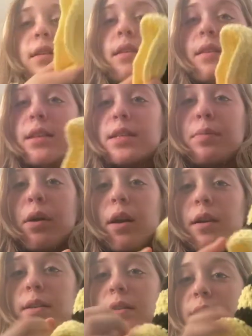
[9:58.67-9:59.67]
this
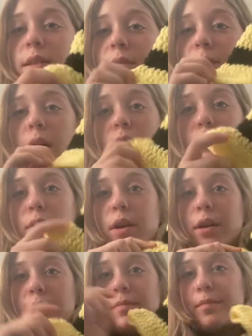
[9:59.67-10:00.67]
part, the bottom
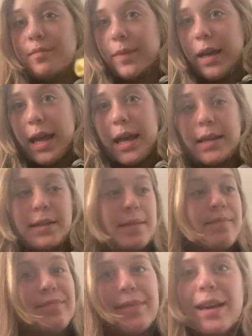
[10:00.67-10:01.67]
part. and
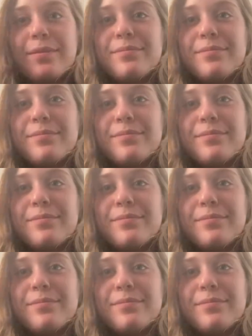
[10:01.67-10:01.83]
yeah.